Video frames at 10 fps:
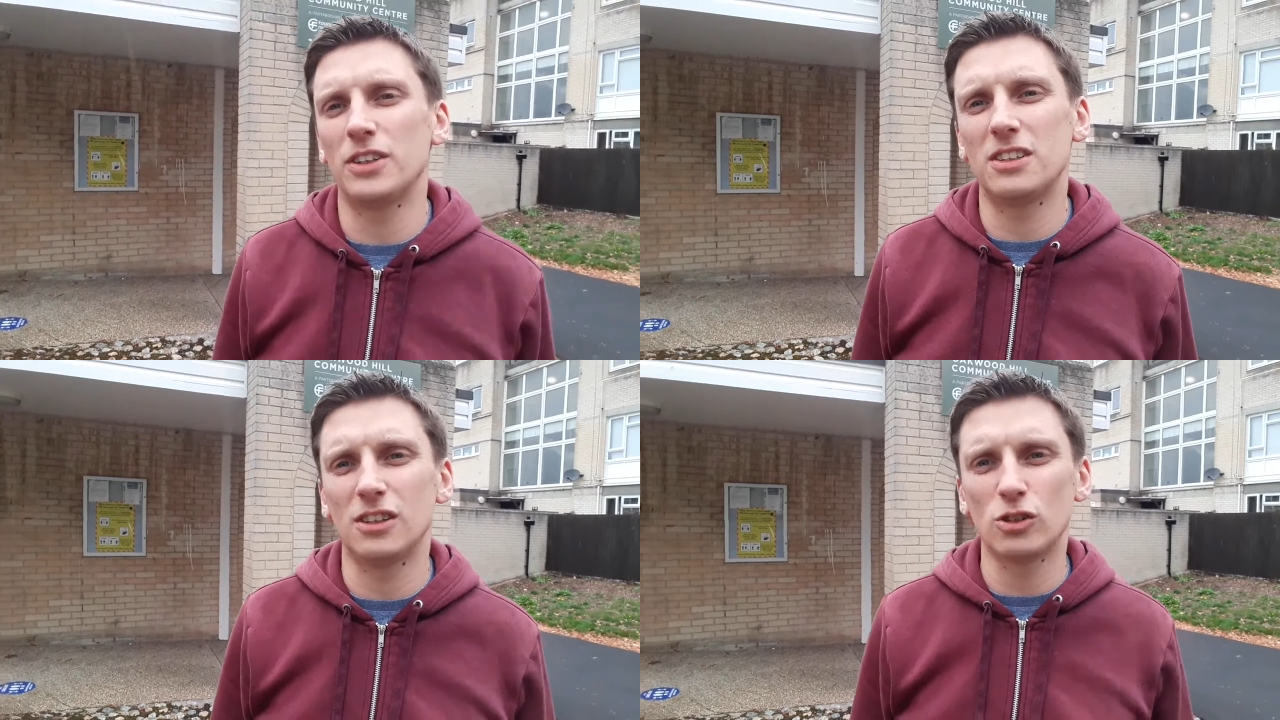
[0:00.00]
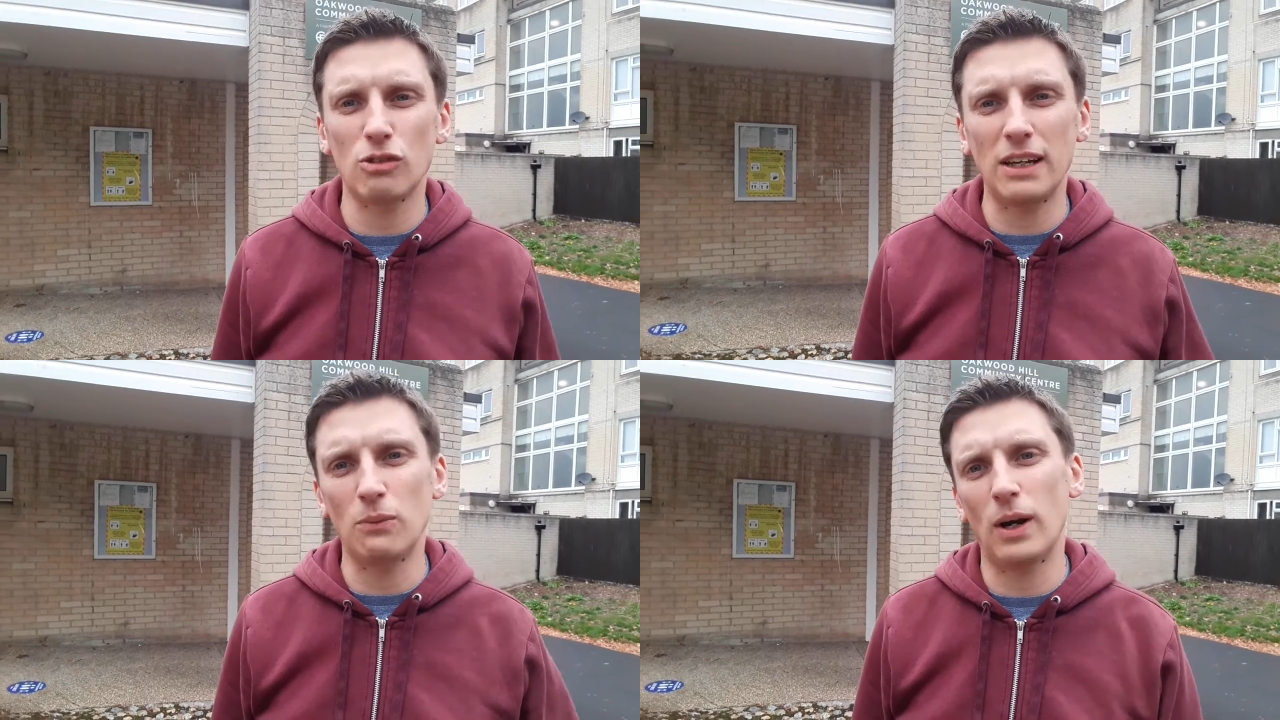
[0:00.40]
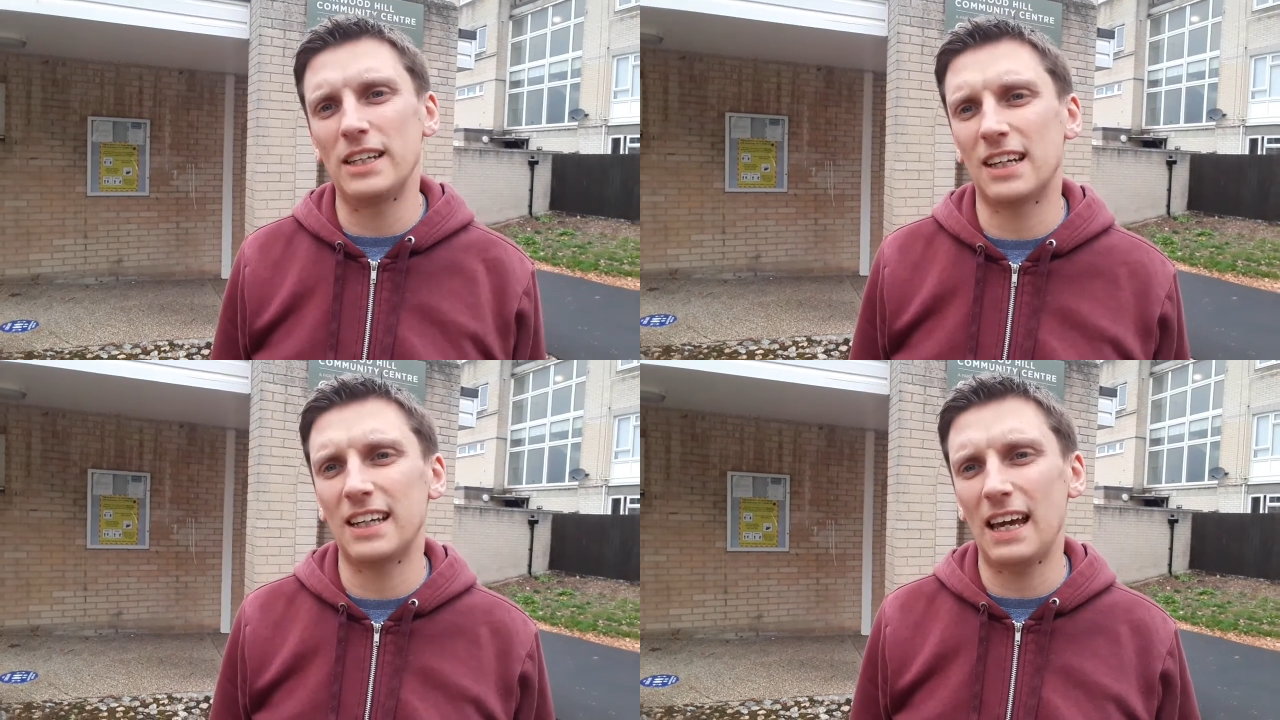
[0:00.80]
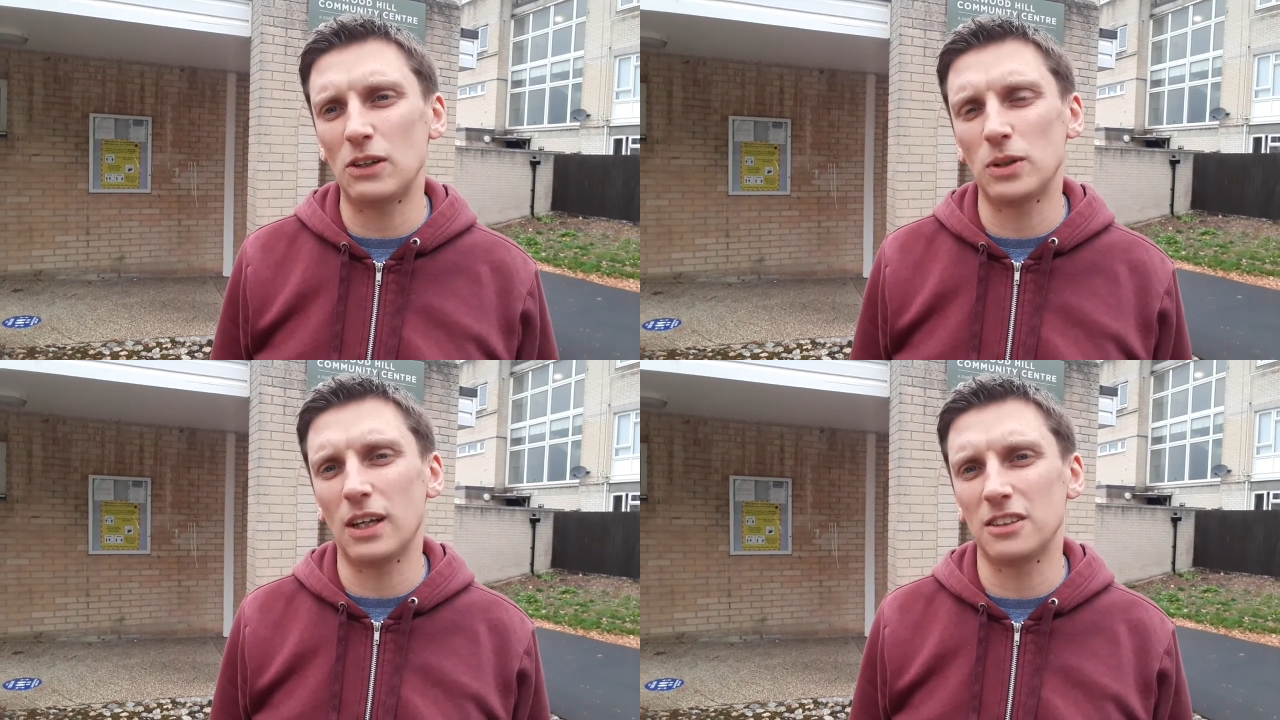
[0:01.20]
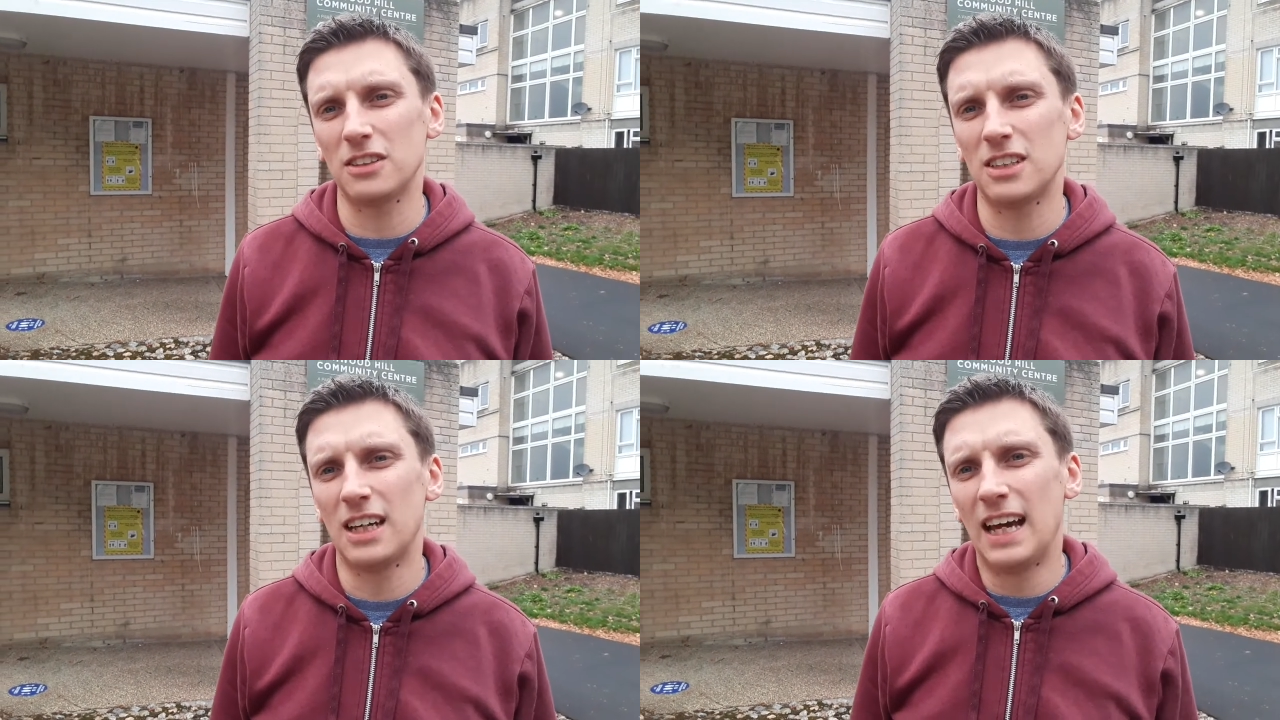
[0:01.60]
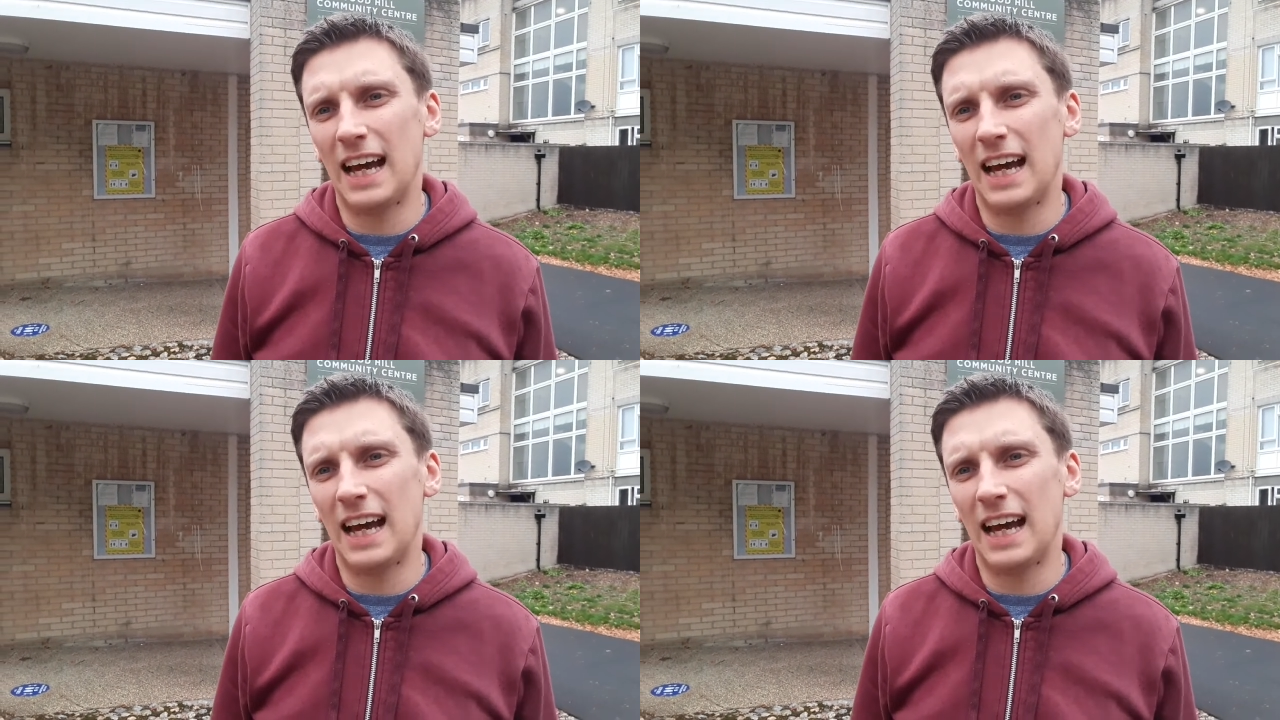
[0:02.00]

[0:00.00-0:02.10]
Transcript: this is a great way to connect with others